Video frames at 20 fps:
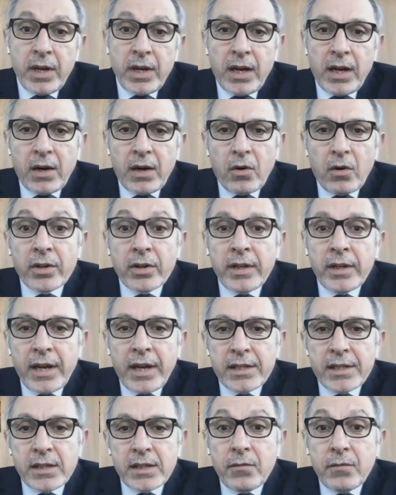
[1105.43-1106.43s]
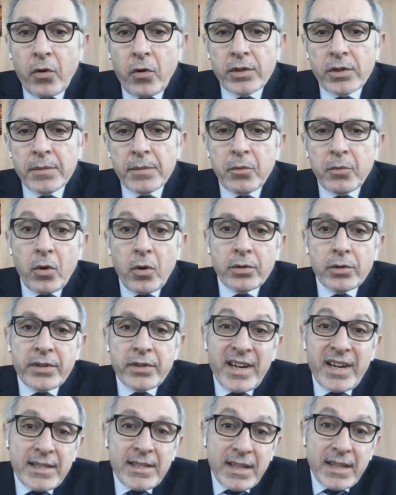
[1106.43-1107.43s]
we are organizing 40
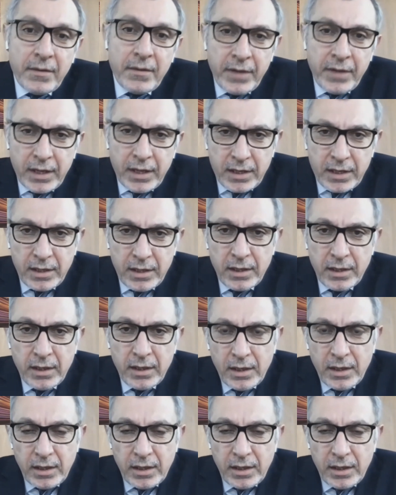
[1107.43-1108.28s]
block trains a week